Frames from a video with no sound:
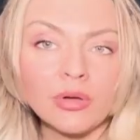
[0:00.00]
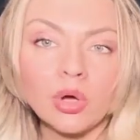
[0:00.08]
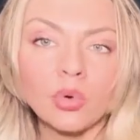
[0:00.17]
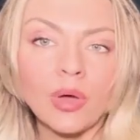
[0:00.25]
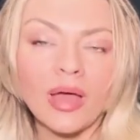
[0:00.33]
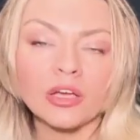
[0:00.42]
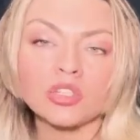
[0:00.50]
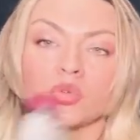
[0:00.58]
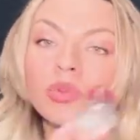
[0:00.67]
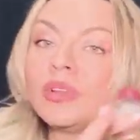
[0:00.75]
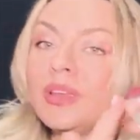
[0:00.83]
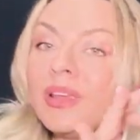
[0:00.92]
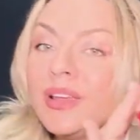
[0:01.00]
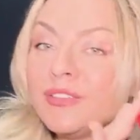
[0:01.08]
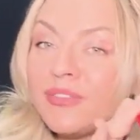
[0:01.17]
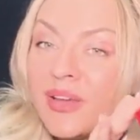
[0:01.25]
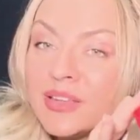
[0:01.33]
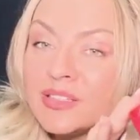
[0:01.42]
who actually
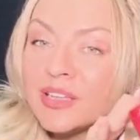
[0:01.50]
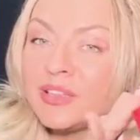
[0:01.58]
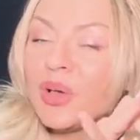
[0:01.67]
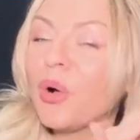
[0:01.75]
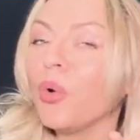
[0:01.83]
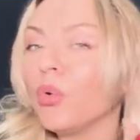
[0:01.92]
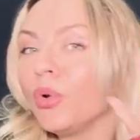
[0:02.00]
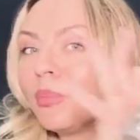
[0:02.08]
invented the whole